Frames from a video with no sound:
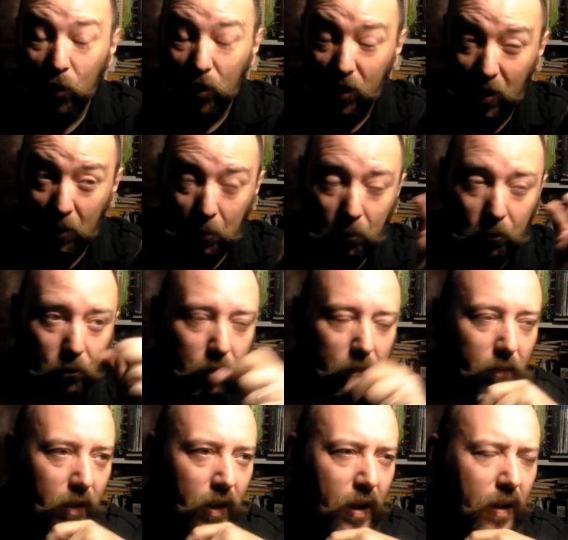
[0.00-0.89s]
where I'm
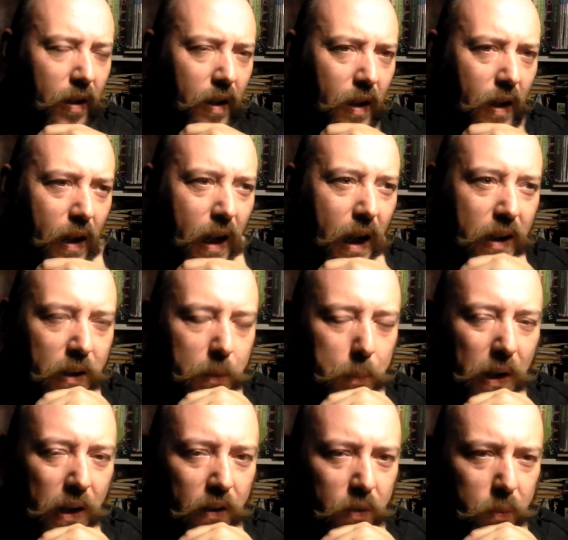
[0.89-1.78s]

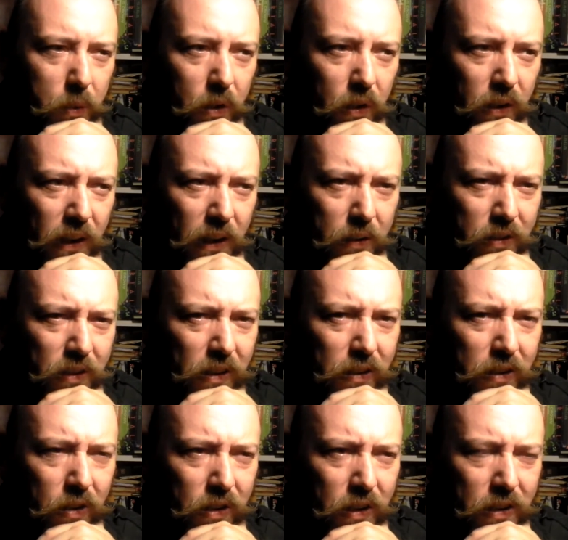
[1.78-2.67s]
heading back to work now,
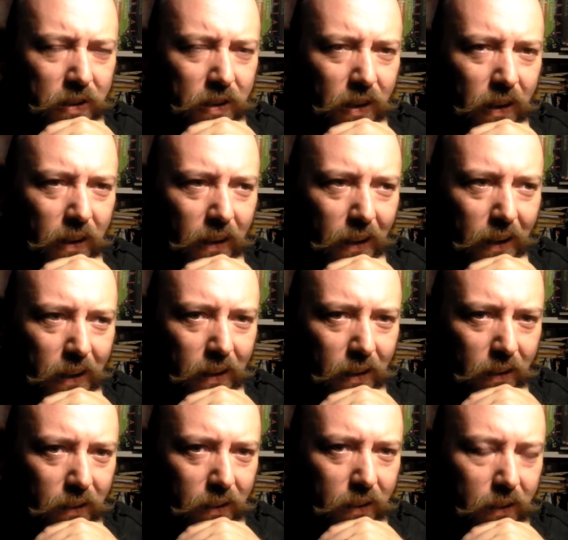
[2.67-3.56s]
still not entirely
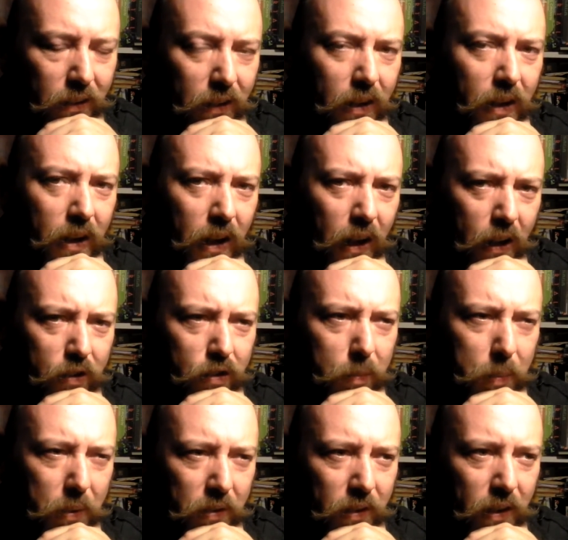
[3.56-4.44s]

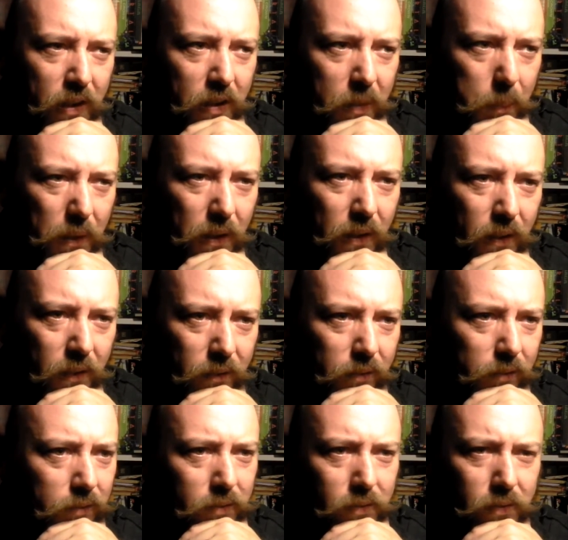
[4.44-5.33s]
100%, but
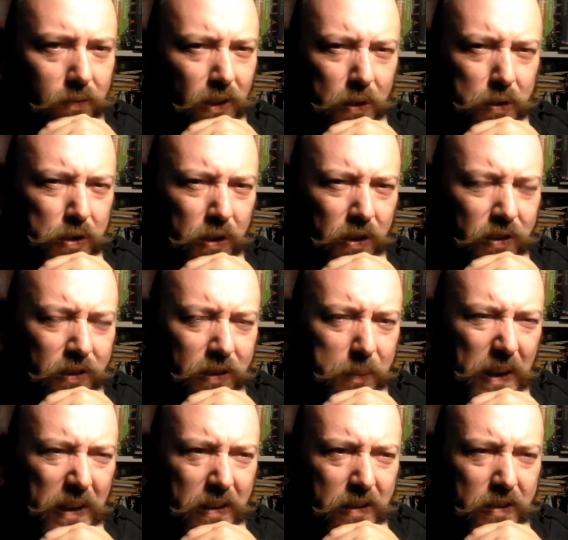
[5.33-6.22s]
no choice in the
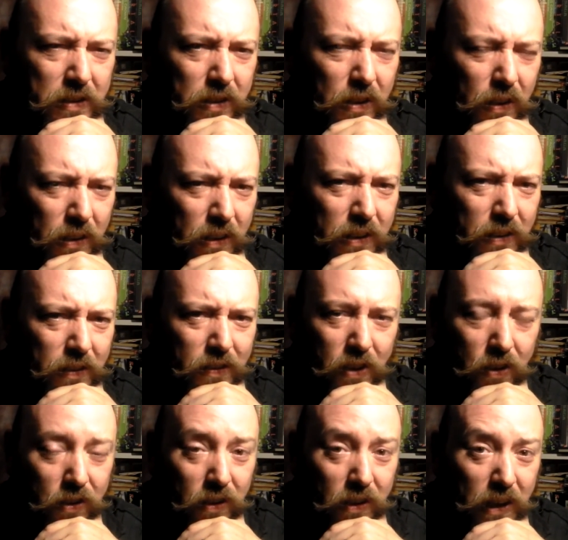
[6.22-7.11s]
matter. You just
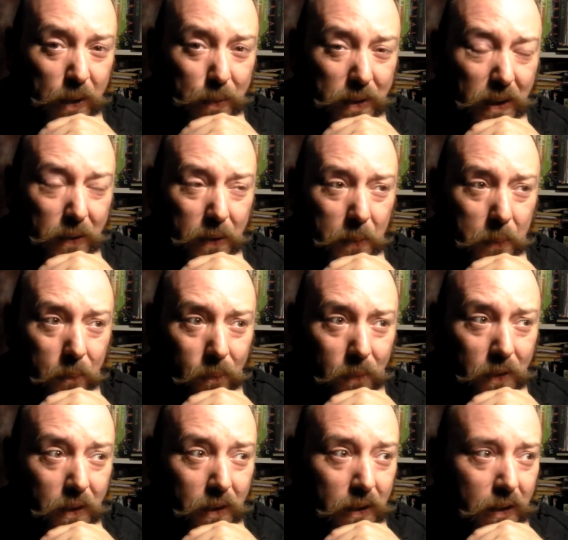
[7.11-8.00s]
got to keep going.
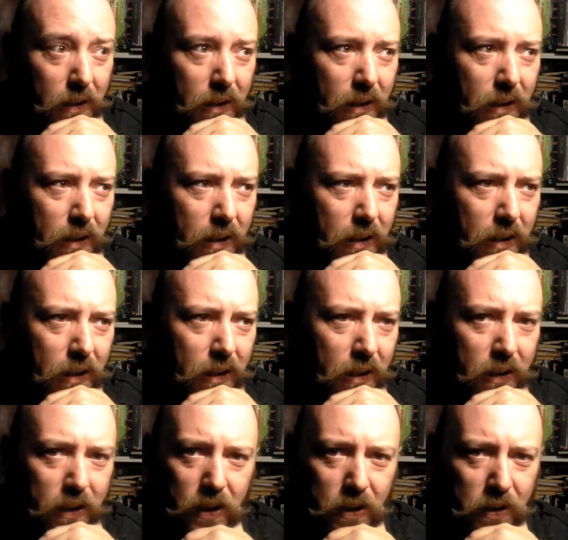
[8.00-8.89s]

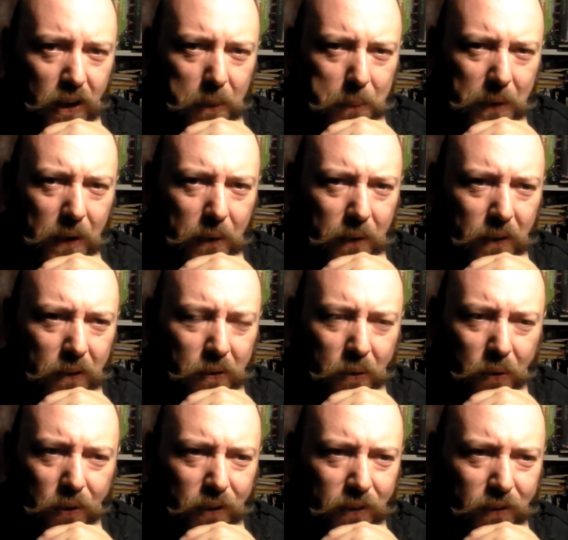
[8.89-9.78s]
You keep going
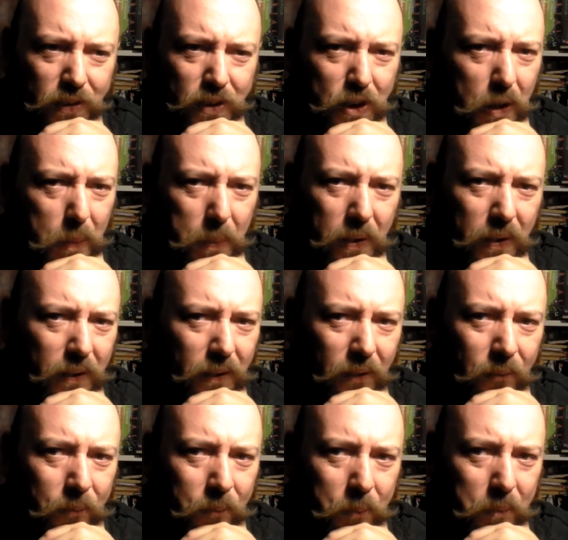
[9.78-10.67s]
or you stop,
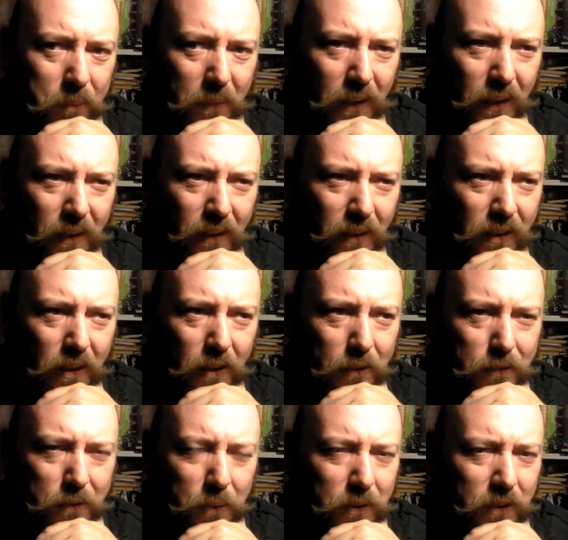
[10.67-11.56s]
and I
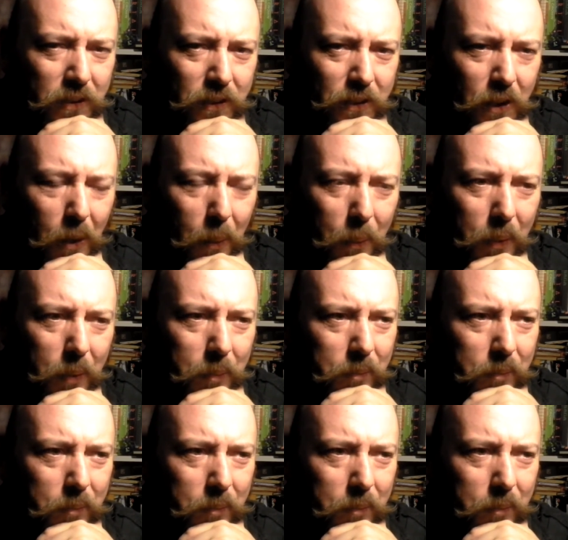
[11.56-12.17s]
can't afford to stop.